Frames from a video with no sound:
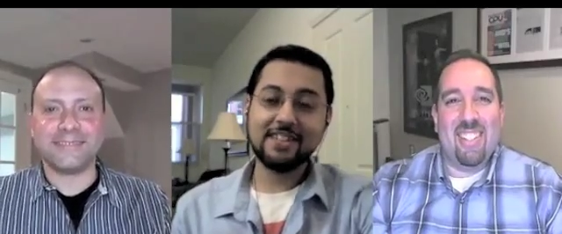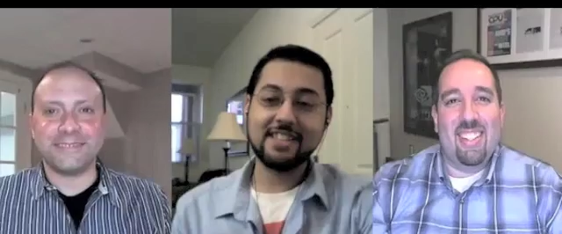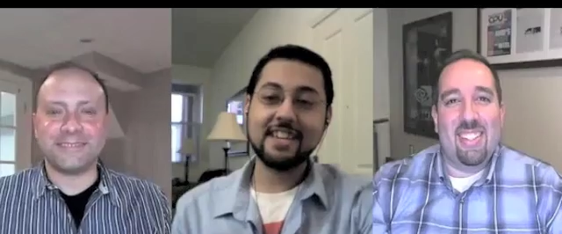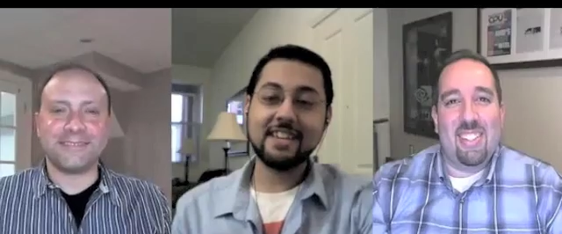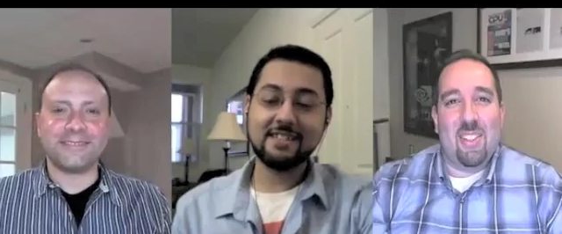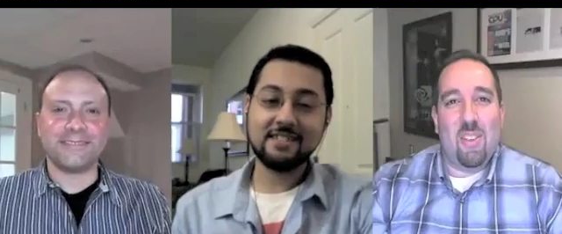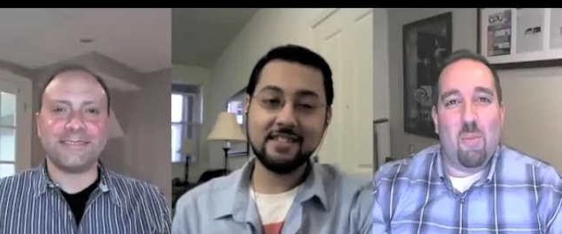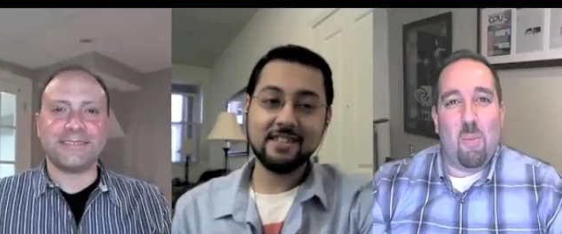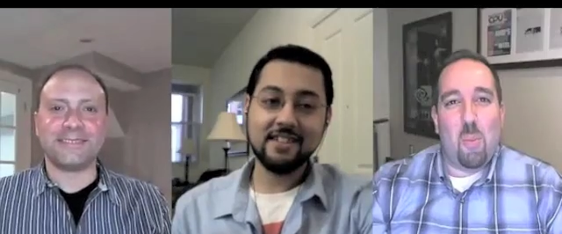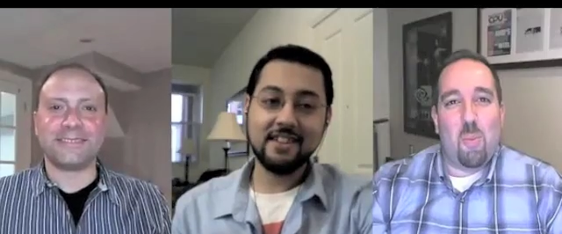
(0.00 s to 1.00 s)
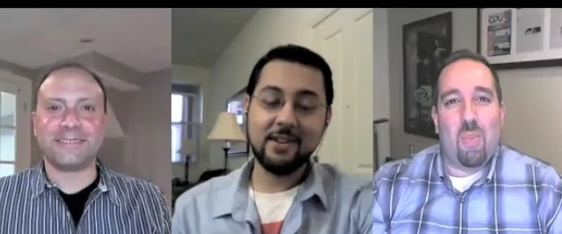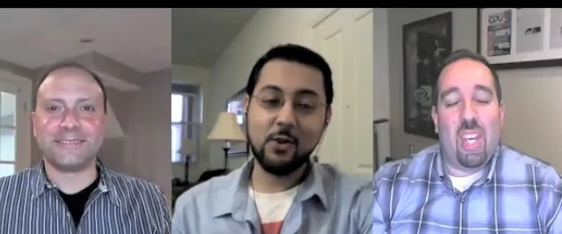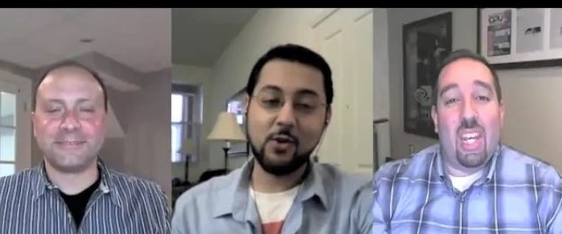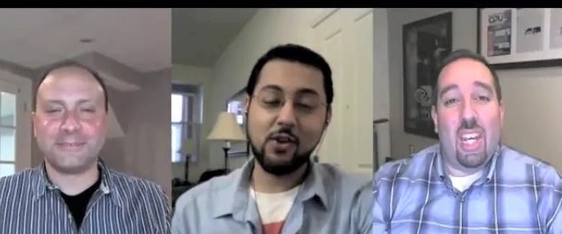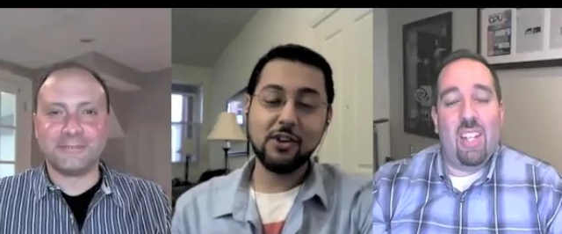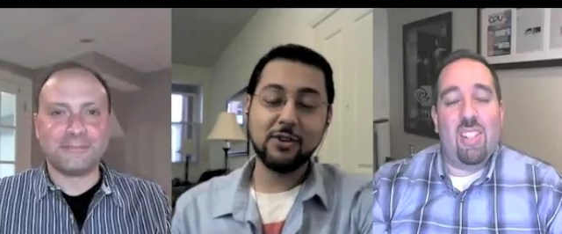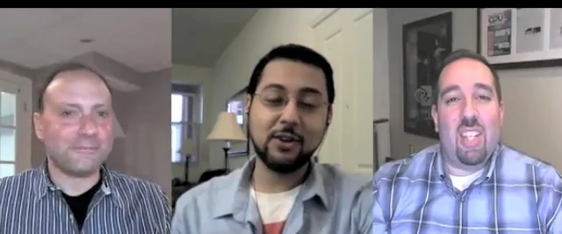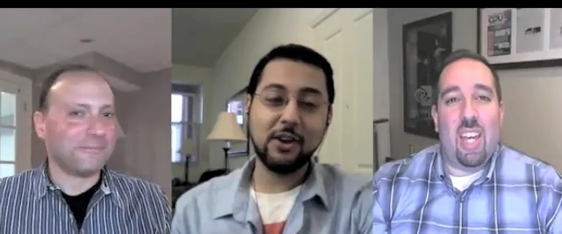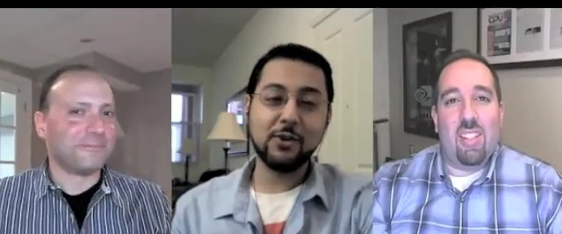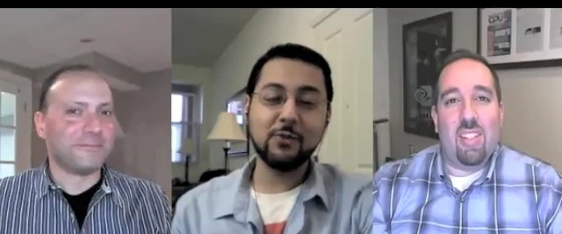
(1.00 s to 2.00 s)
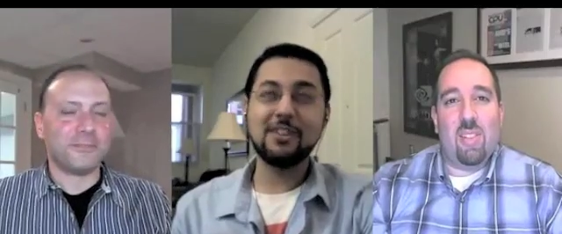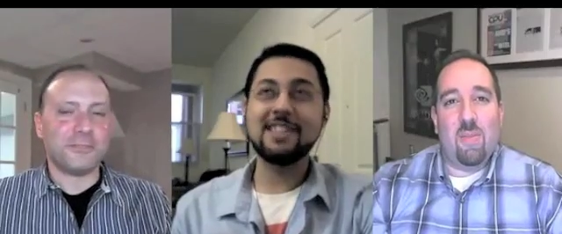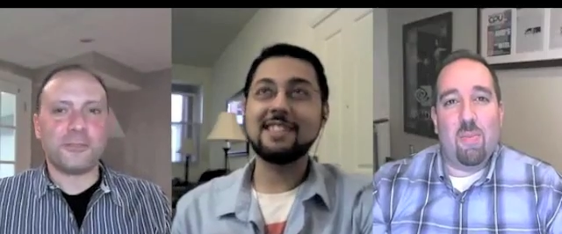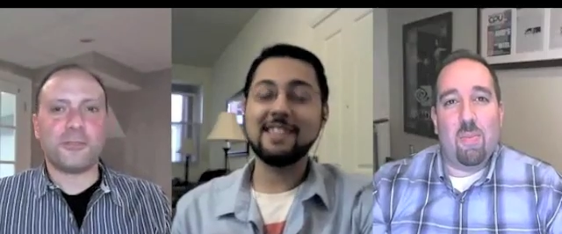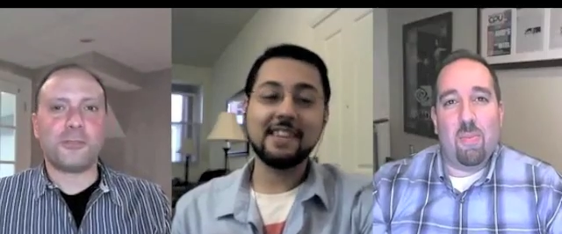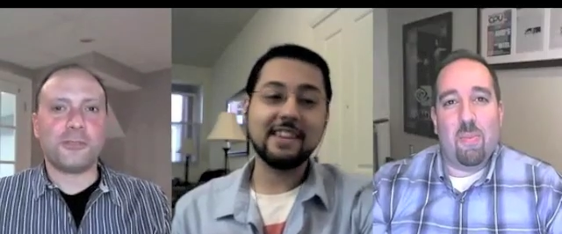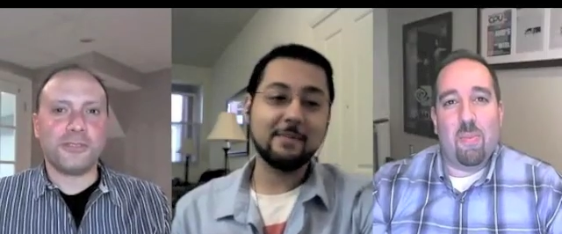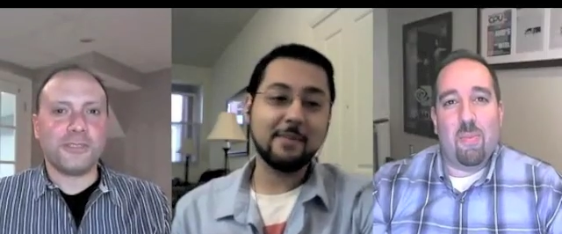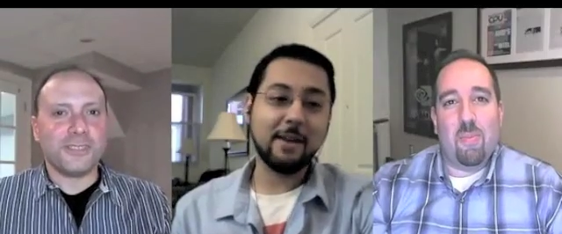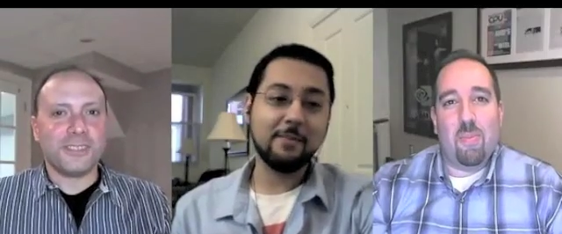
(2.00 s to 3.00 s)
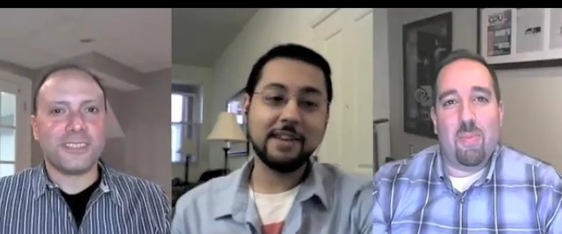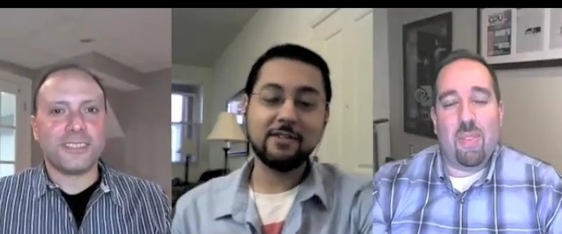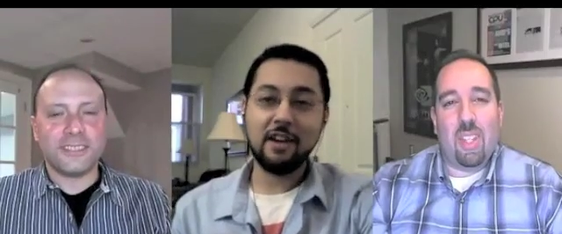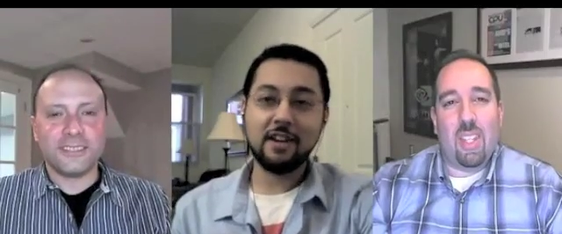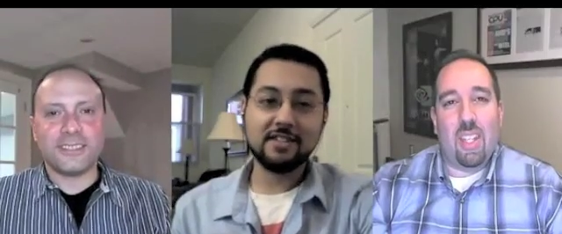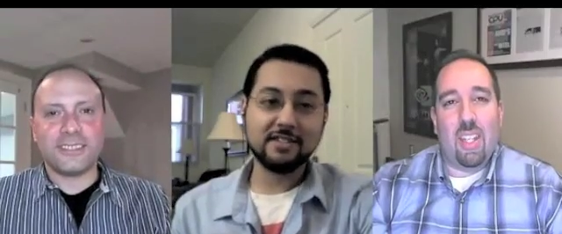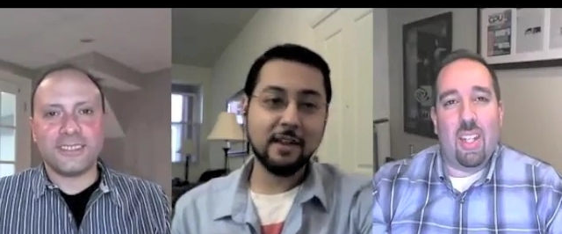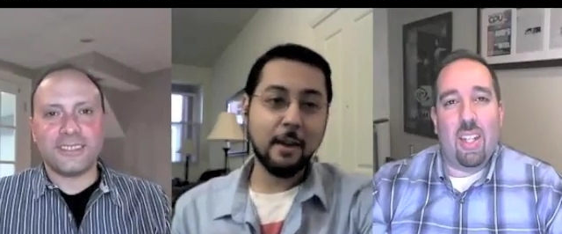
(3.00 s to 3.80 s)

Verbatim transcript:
Speaker 1: the case? Or are you are you really thinking about Matrox's